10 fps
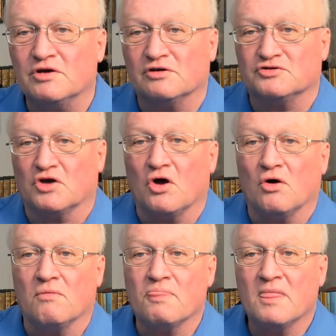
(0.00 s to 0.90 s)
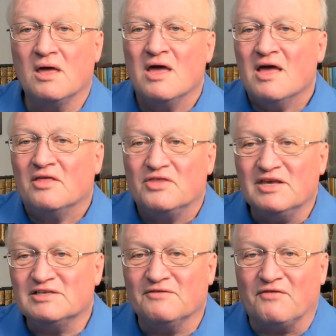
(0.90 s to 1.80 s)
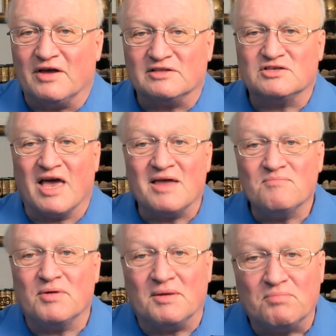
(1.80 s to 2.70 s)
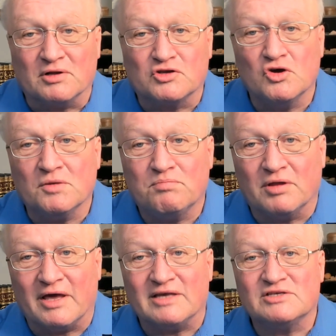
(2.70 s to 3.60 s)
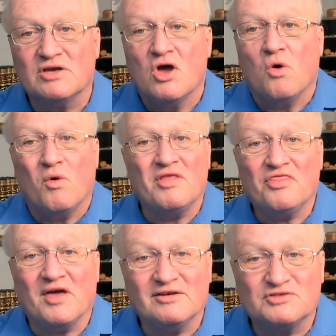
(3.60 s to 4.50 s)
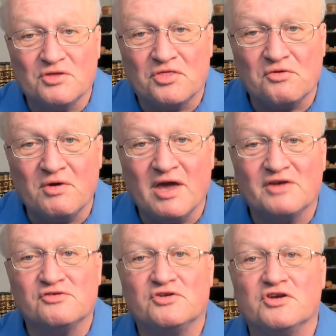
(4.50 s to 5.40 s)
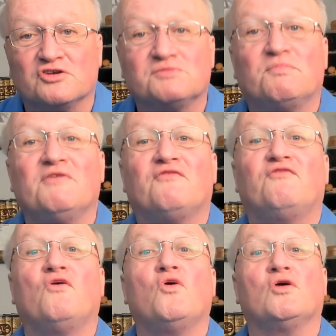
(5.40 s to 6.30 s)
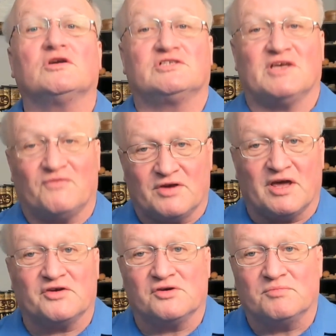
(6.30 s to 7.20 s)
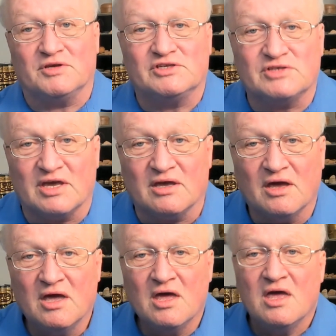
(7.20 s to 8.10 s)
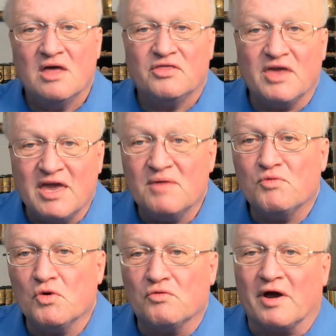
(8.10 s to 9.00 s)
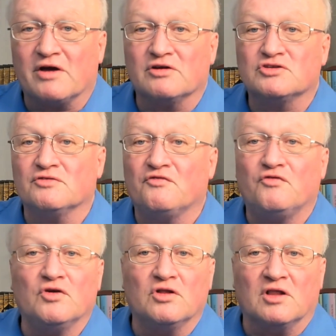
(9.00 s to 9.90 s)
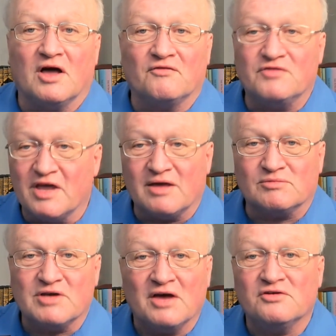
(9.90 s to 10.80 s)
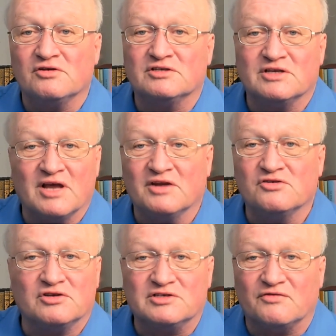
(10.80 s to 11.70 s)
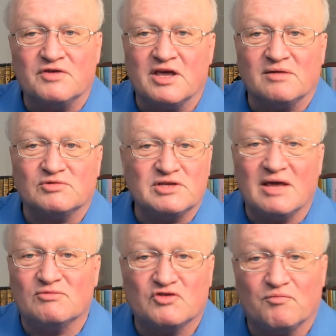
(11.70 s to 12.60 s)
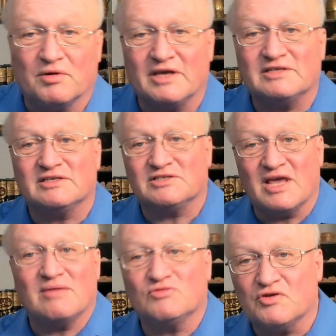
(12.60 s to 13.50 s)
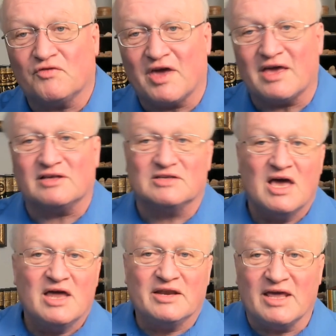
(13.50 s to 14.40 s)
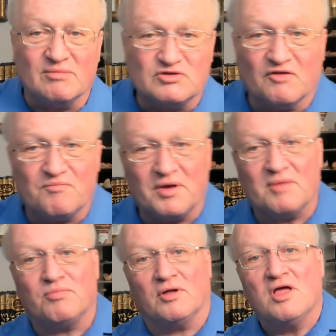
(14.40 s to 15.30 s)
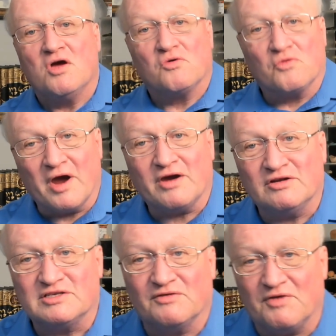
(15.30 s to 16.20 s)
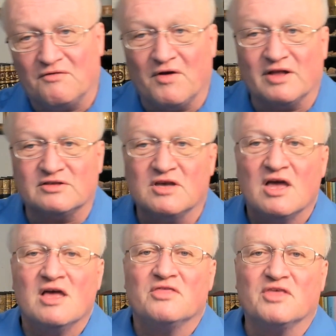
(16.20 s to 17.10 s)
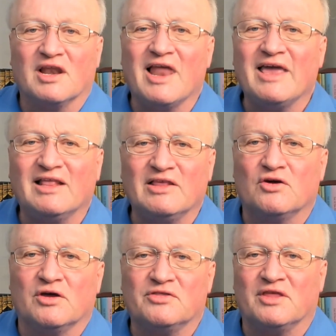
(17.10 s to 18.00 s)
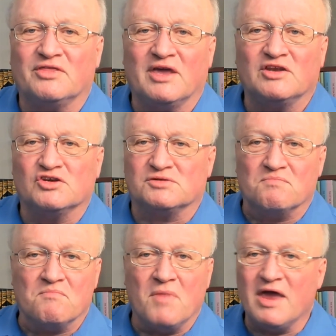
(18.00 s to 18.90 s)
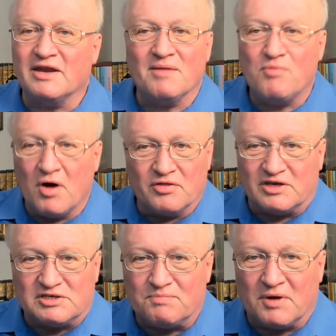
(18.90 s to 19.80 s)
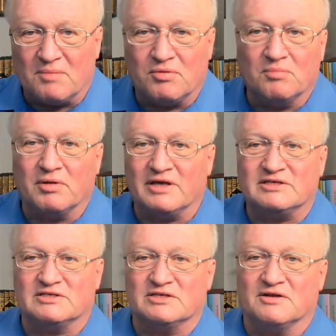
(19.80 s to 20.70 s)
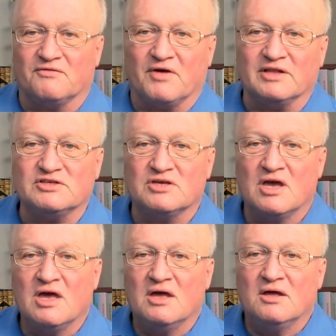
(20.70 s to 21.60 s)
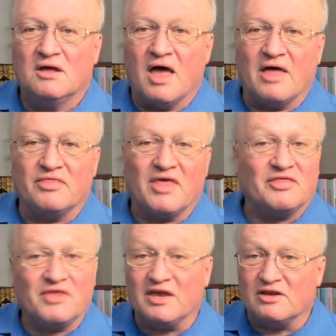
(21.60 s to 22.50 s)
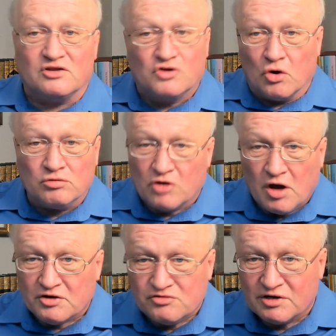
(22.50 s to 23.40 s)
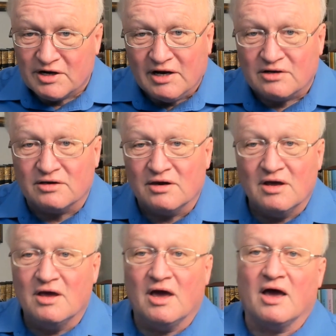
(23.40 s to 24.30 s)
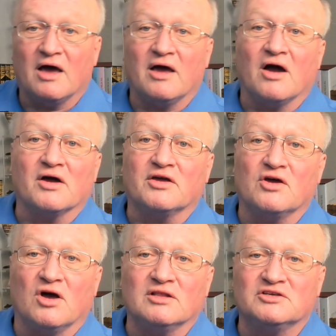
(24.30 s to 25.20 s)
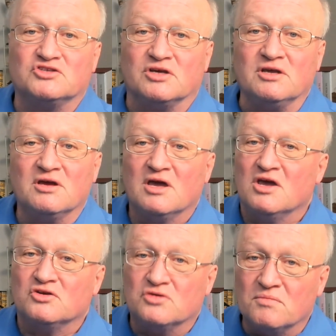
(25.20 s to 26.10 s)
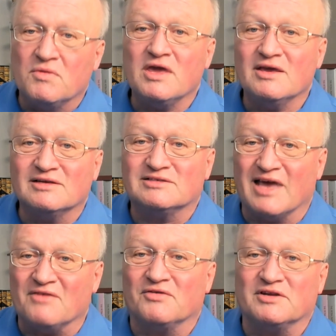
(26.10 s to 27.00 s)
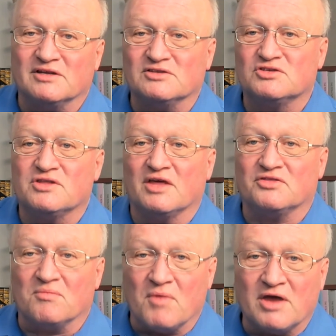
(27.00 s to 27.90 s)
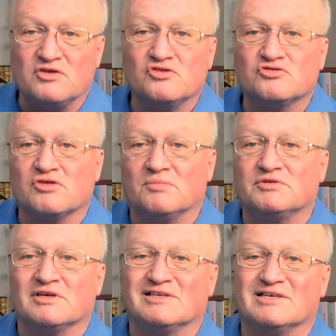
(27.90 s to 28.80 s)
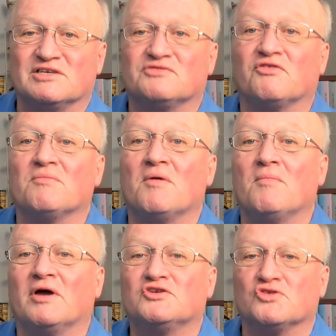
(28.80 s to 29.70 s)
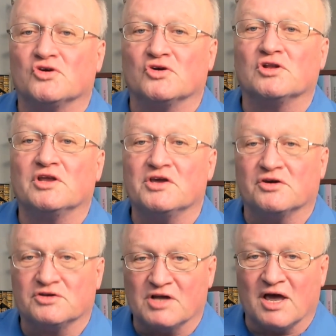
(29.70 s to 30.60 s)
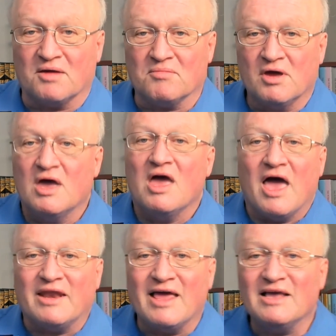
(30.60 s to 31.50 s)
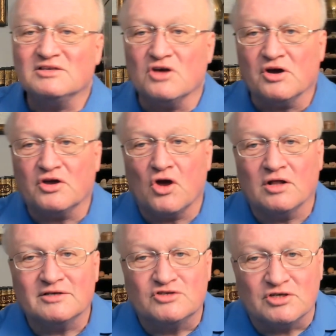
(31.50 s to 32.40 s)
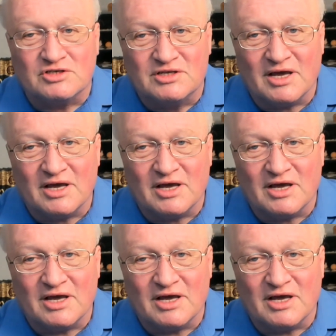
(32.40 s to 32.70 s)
years ago. These events and people took place 1,300 years before 700 BC. The Hebrew records are full of names, hundreds and hundreds of names of places, names of kings, names of people, records of events. The likelihood that they just made up all these people, places, and events, and that they don't contradict archaeology, to me is evidence that the manuscripts exist from a much earlier time. And as archaeologists